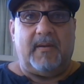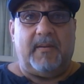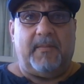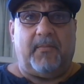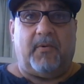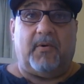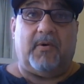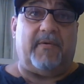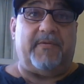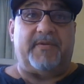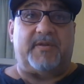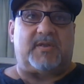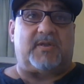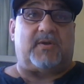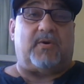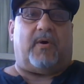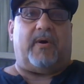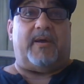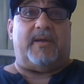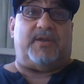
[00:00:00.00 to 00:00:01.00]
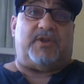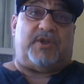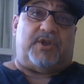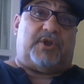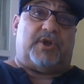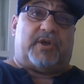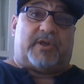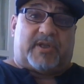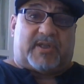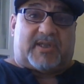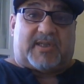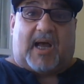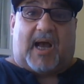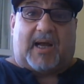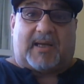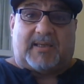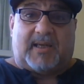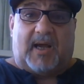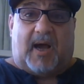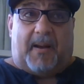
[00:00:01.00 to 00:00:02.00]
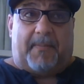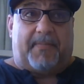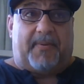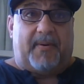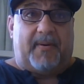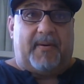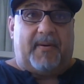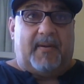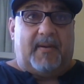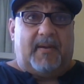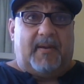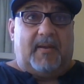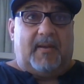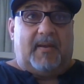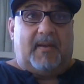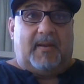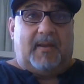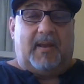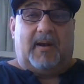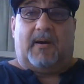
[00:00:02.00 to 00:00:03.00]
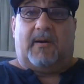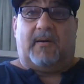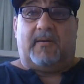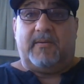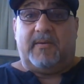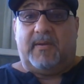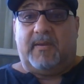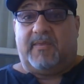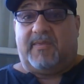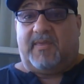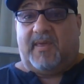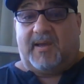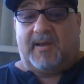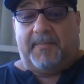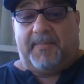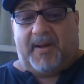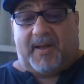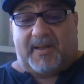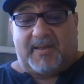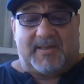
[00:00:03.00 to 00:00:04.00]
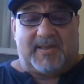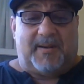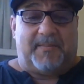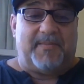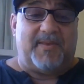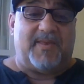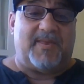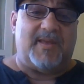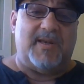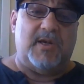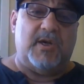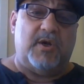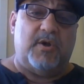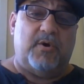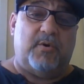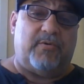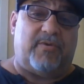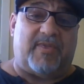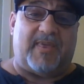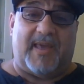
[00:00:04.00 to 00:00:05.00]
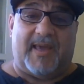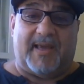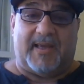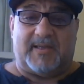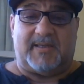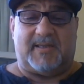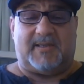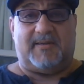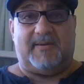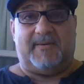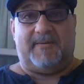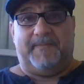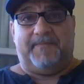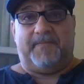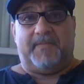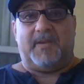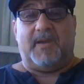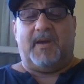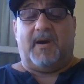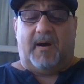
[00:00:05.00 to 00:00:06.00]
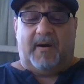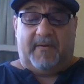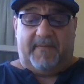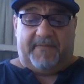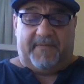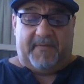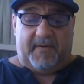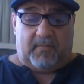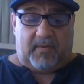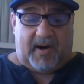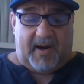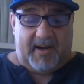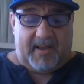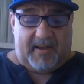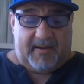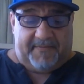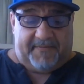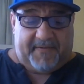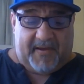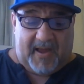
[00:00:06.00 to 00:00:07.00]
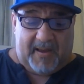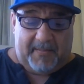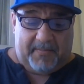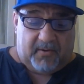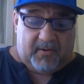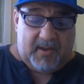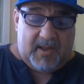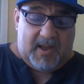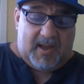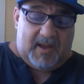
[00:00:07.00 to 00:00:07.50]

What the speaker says: Moral of the story is you should have stocked up. You think about some of the new things of writing a fable.